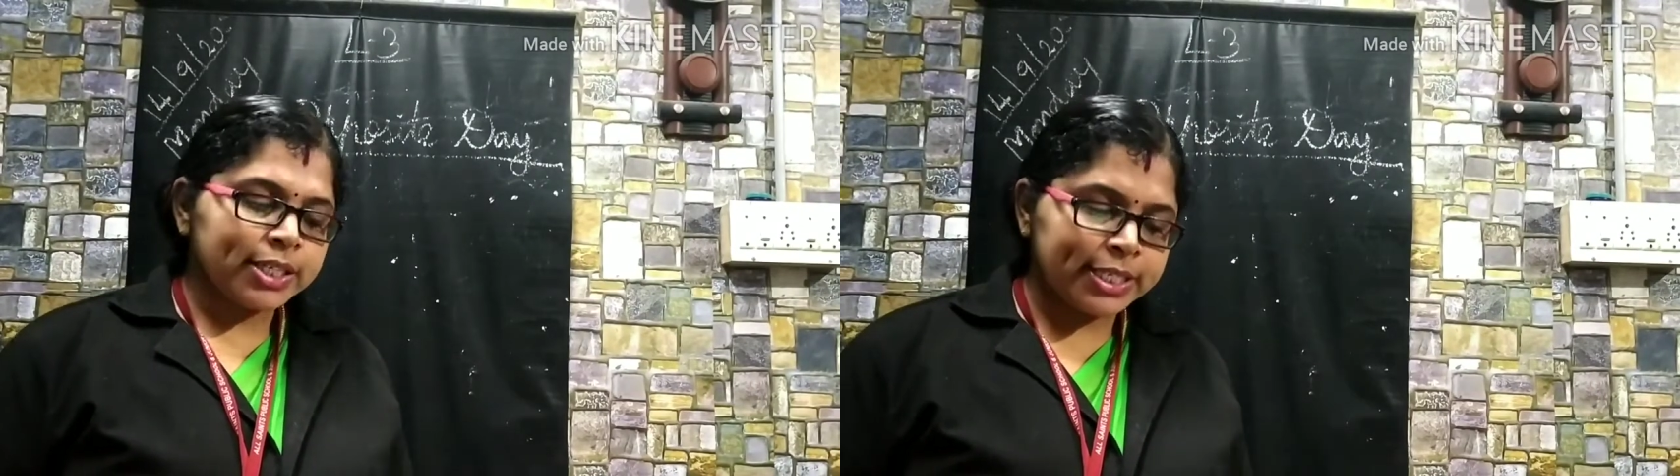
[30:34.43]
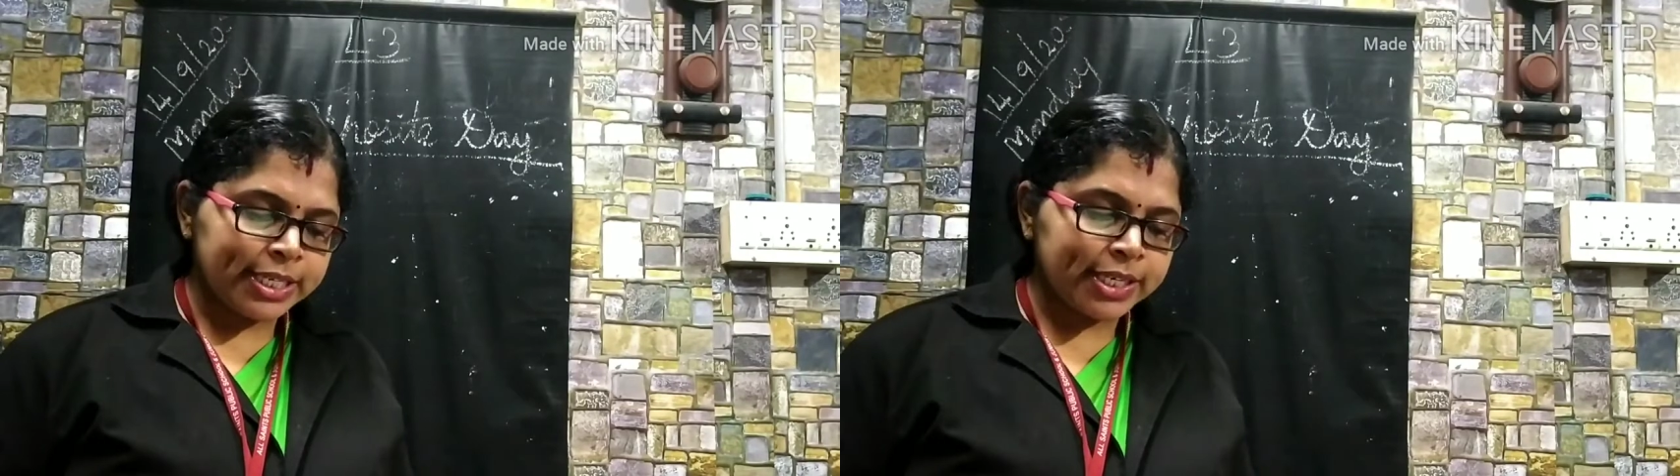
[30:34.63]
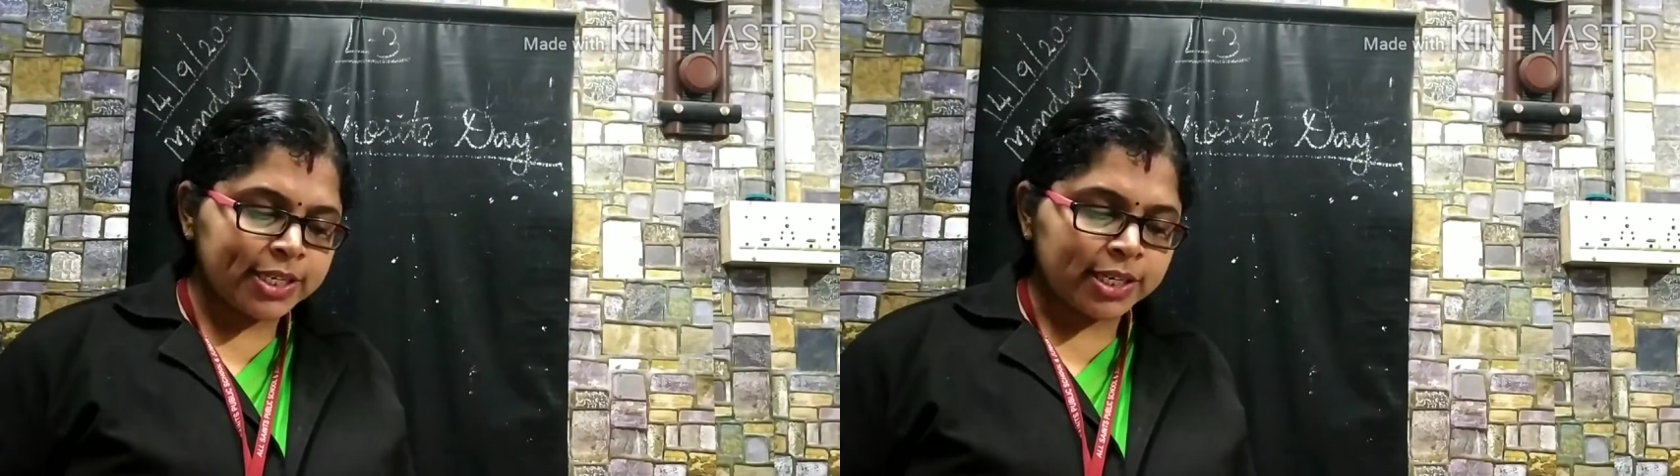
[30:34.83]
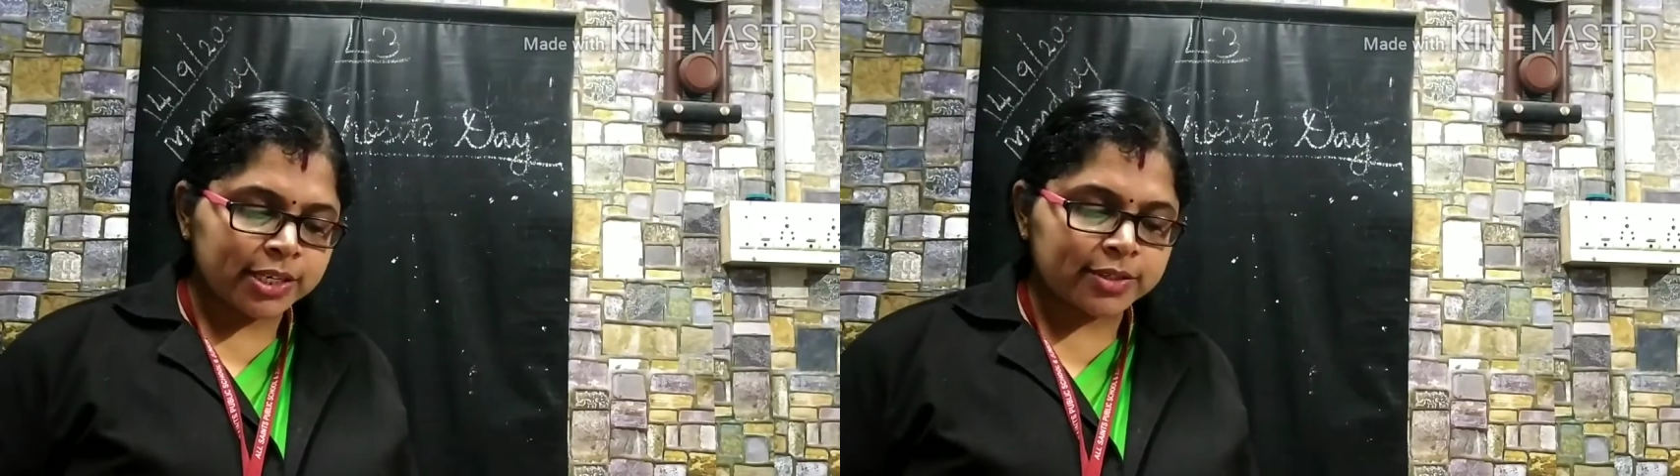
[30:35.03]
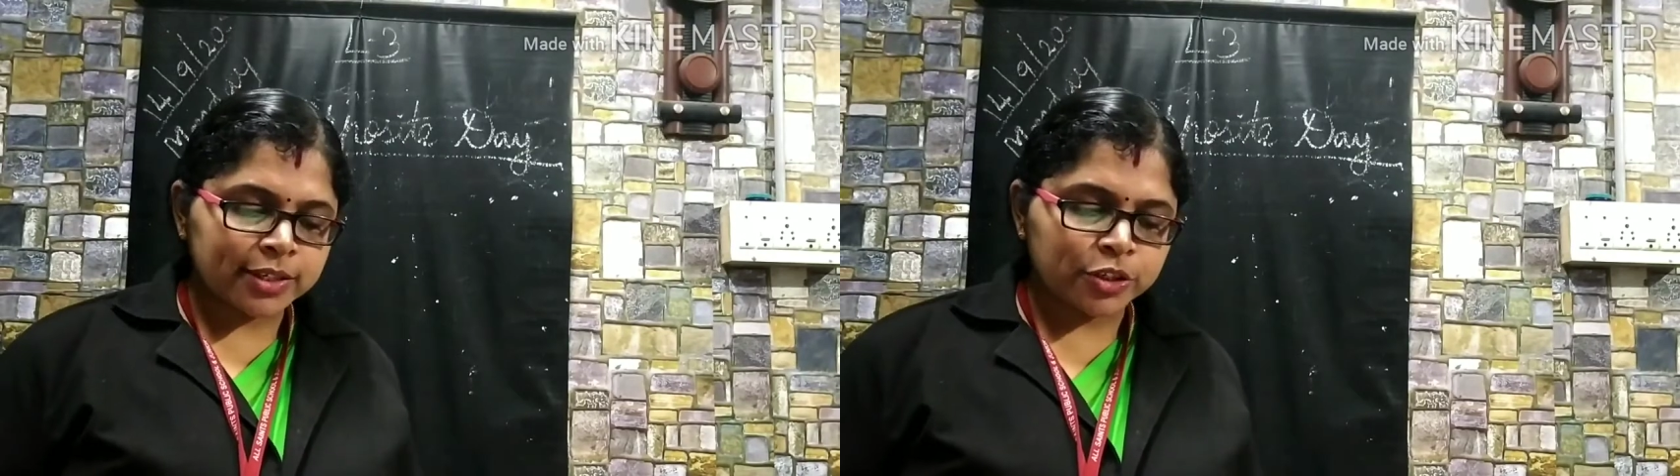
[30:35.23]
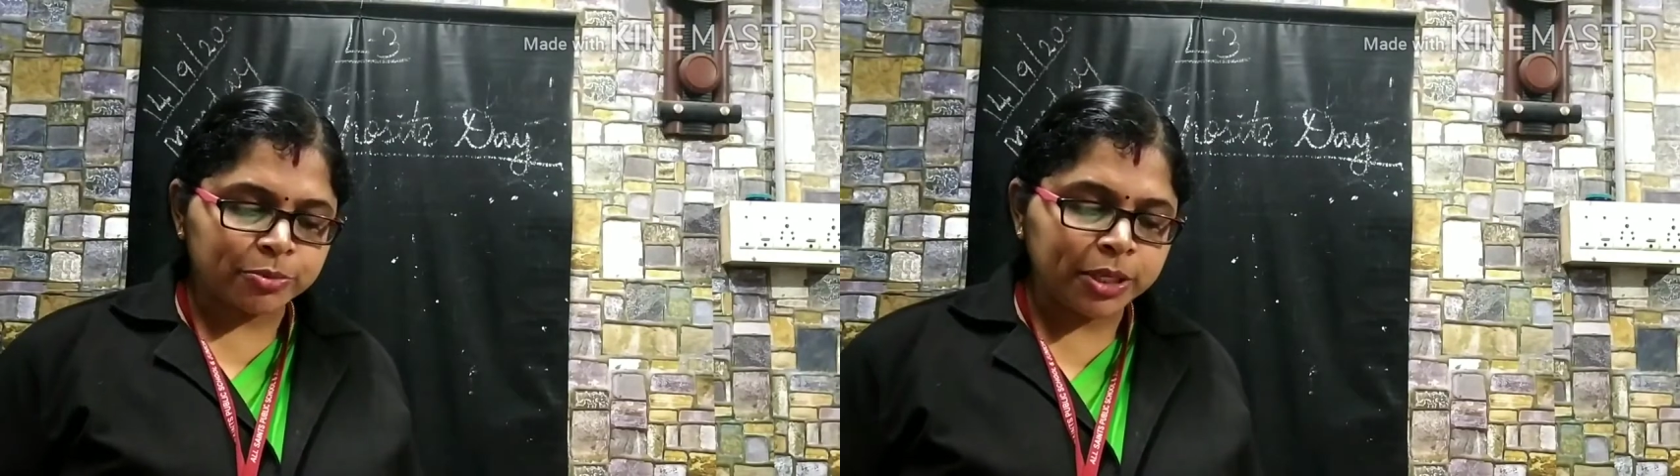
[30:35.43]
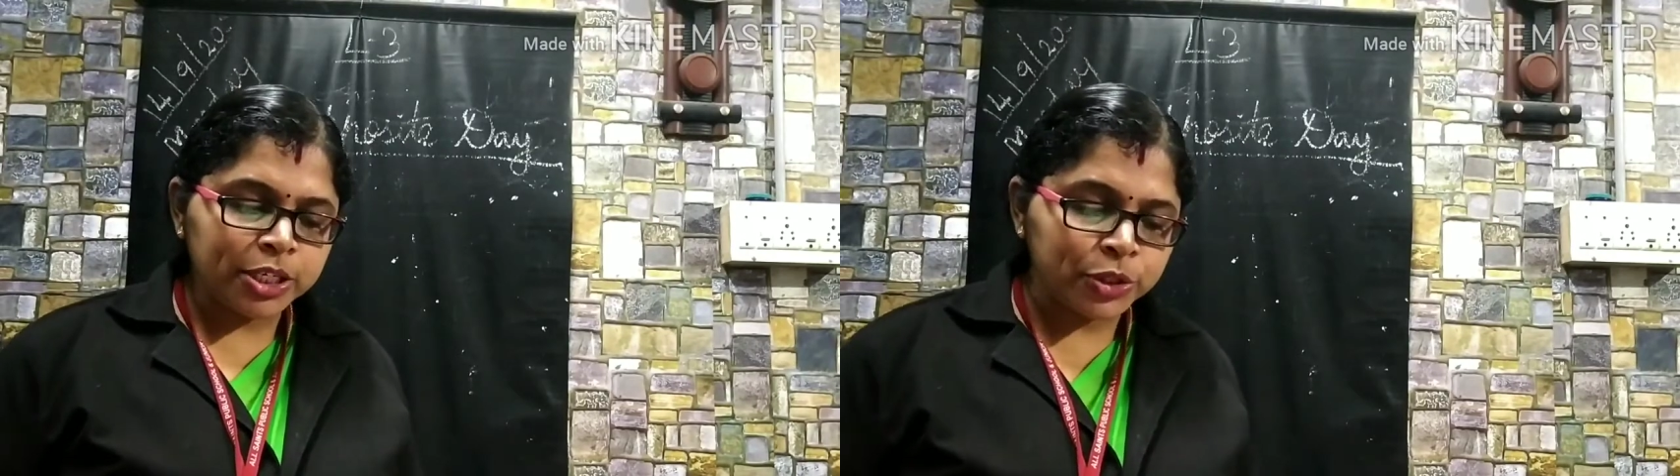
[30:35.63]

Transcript: D, listen to me.